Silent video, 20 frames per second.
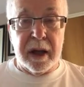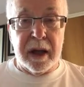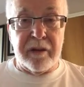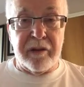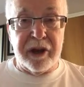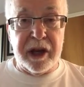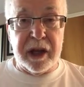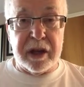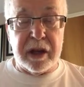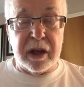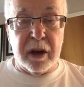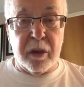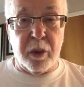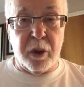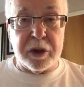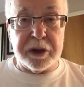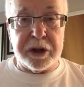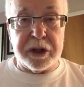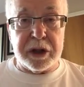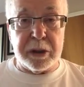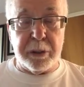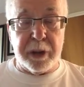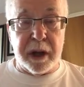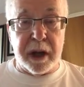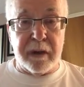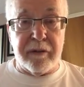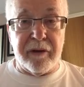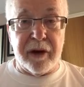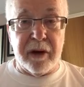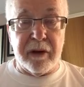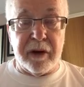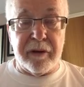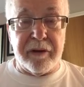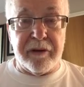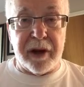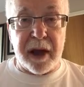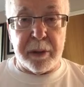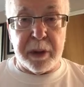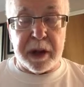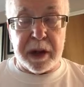Evita wanted to be very
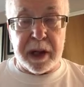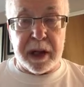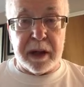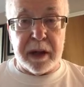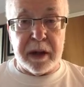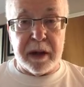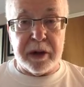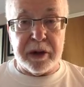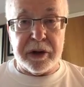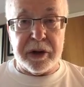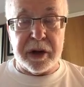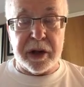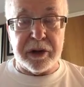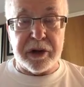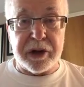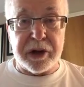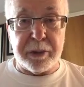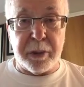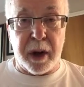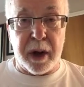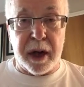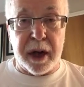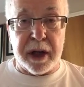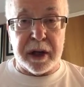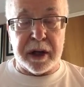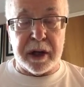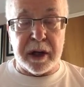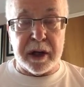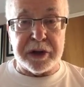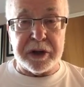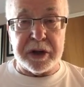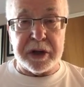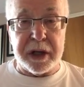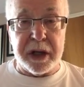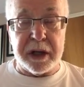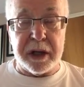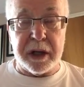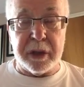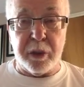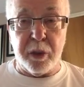feminine. She inspired
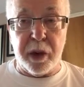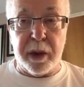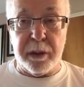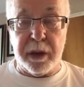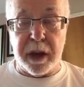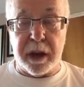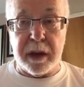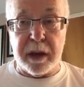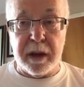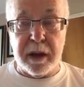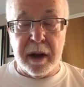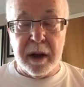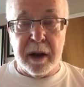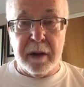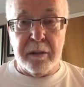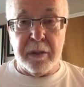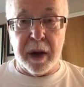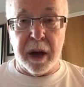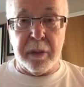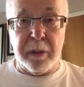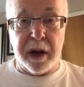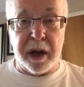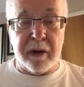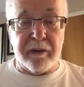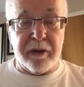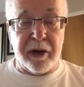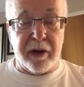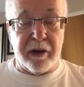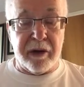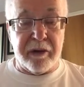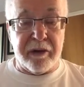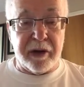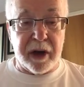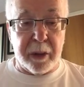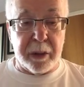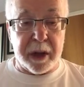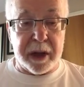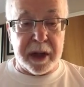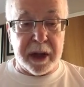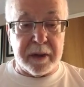Argentinian women by being very
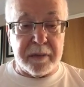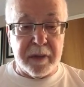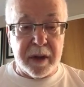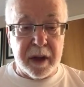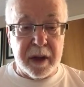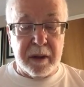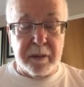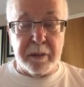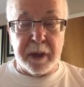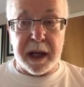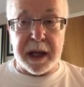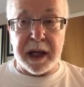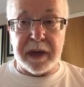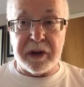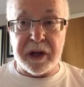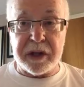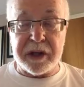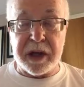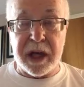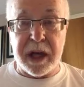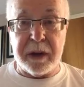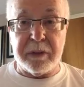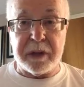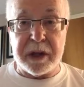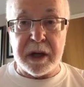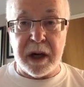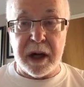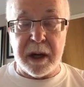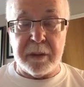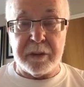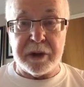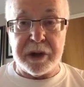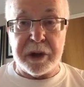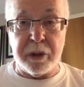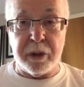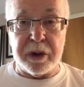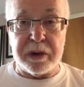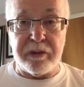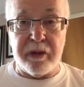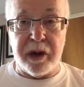feminine, but at the same time she
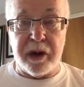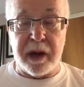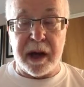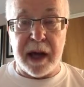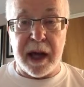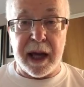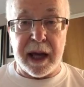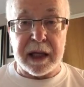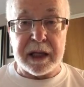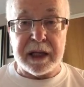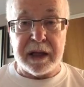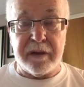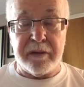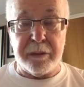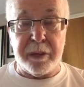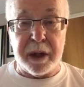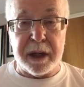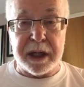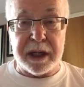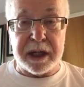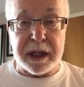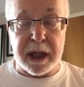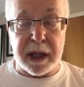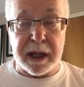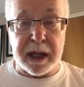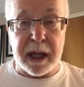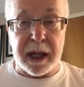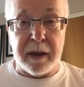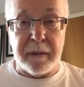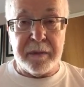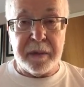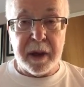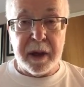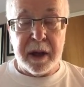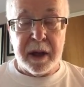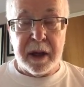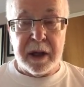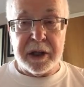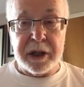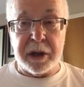was very active politically.
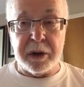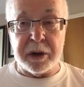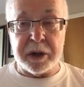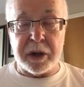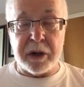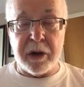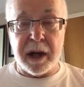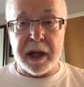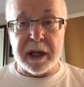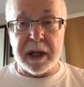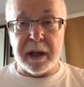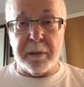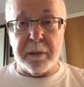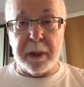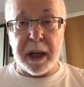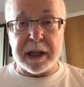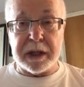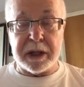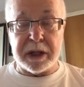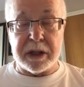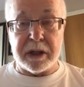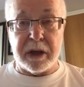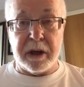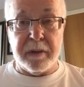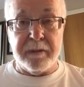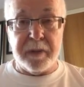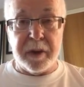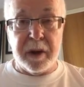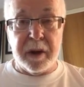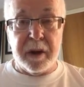She was a great ambassador